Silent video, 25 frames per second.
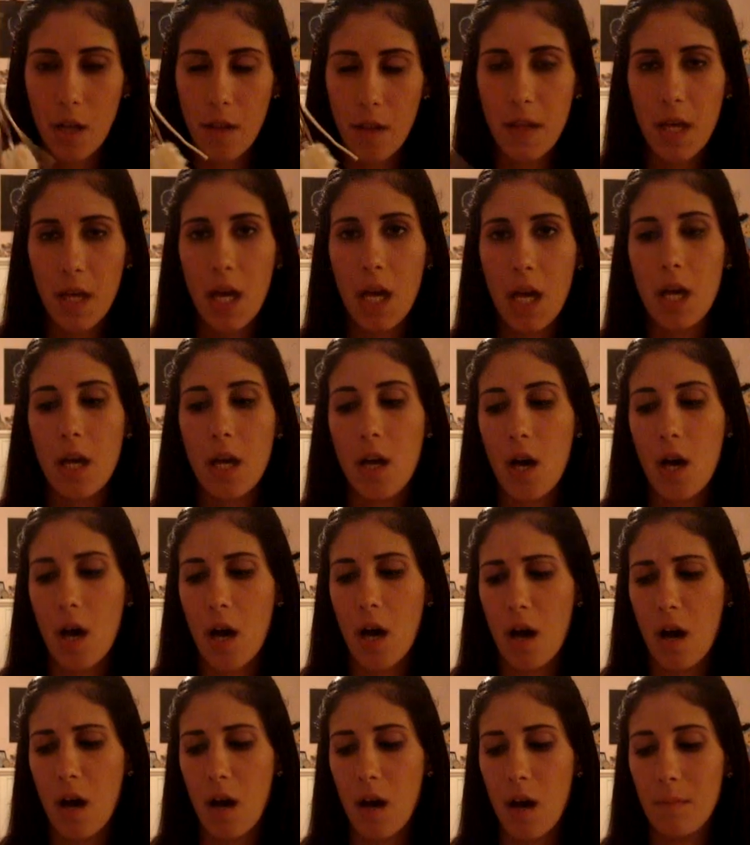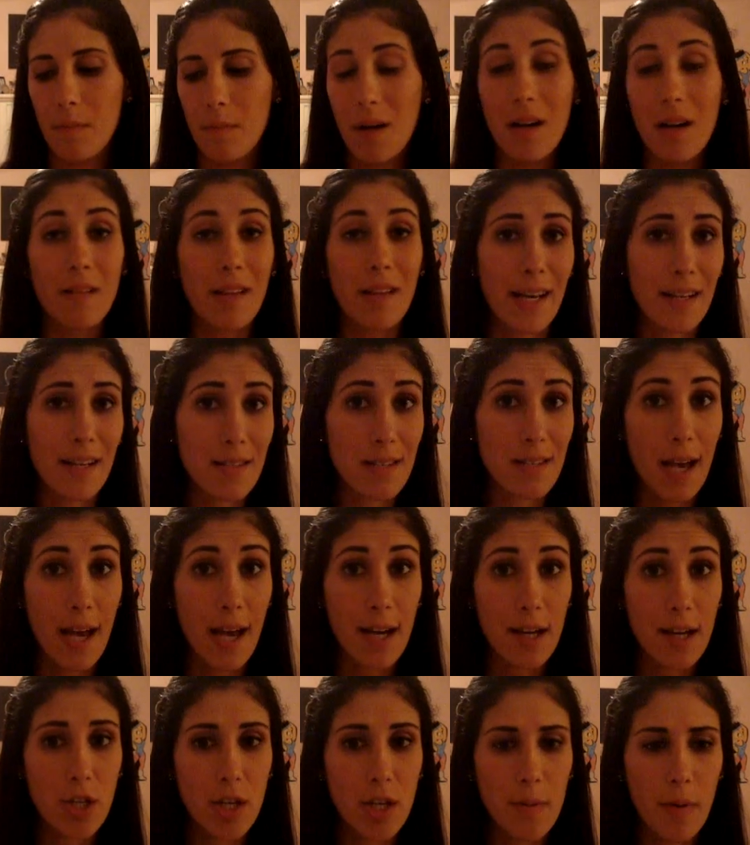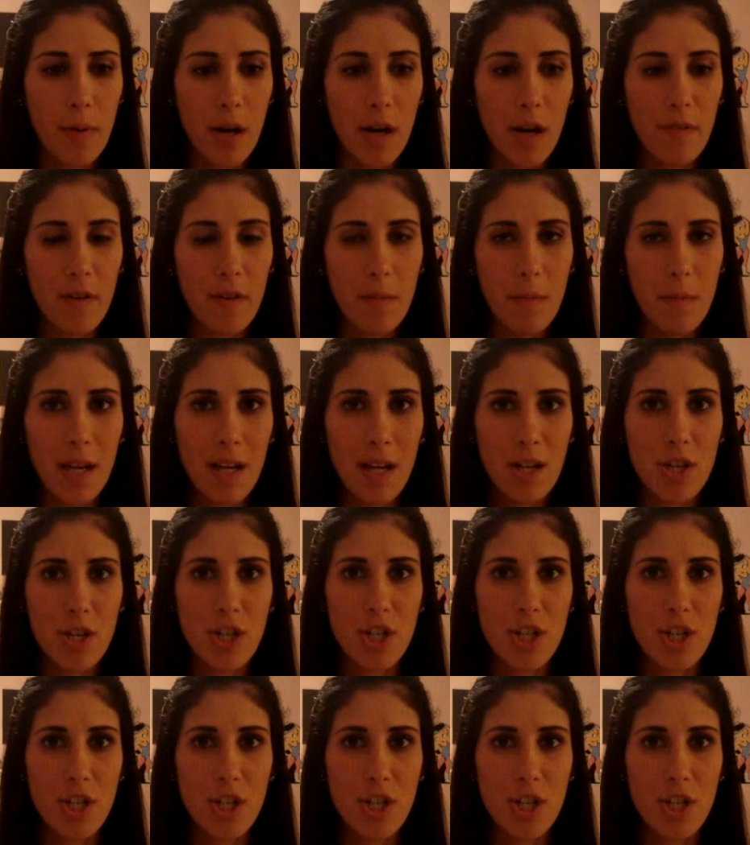thing. Alexa actually bought it for me.